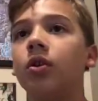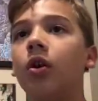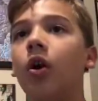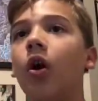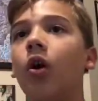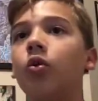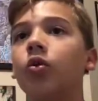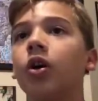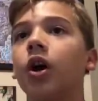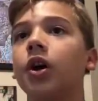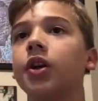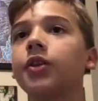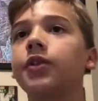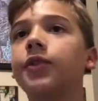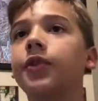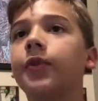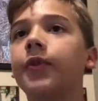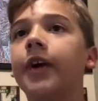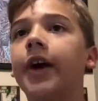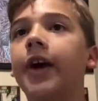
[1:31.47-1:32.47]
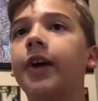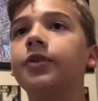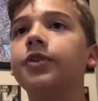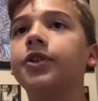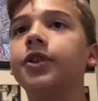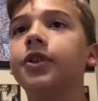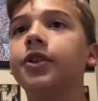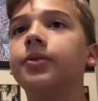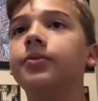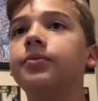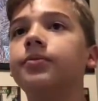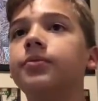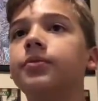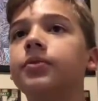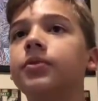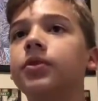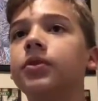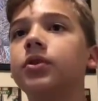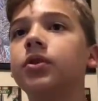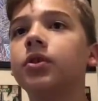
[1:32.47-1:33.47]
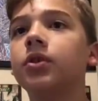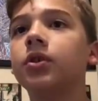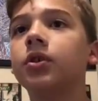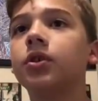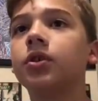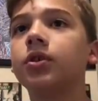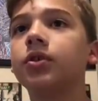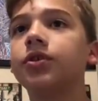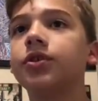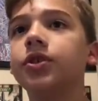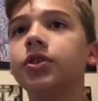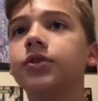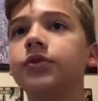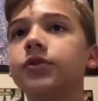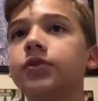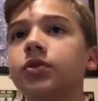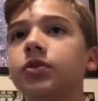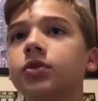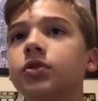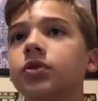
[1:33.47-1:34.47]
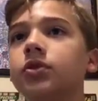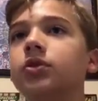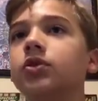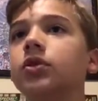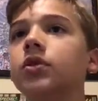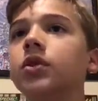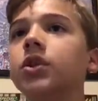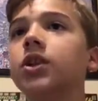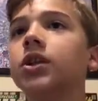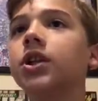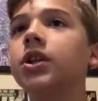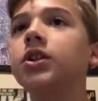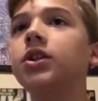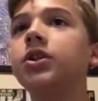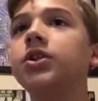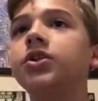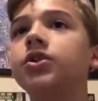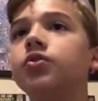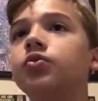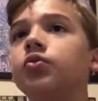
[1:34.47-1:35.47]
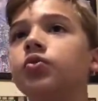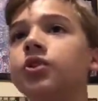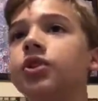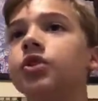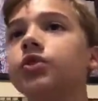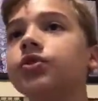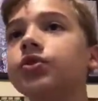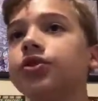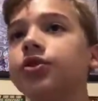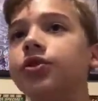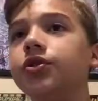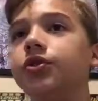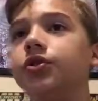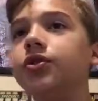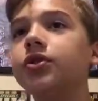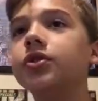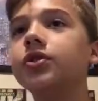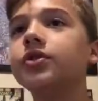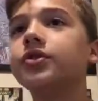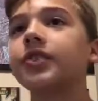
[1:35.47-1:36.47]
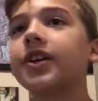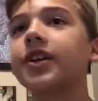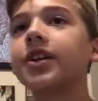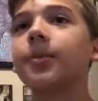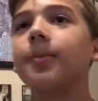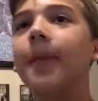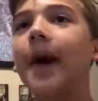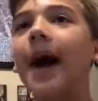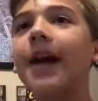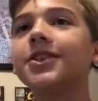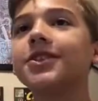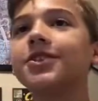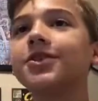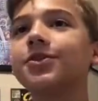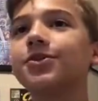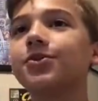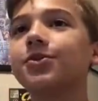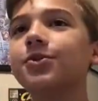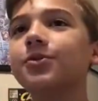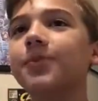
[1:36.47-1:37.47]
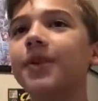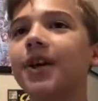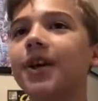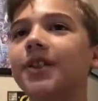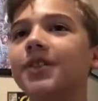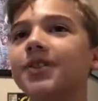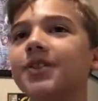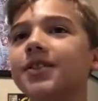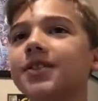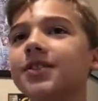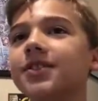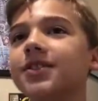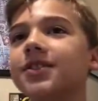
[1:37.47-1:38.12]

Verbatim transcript: Oh, got it around him. See, oh, I like these wheels, dude. It looks like the magic school bus.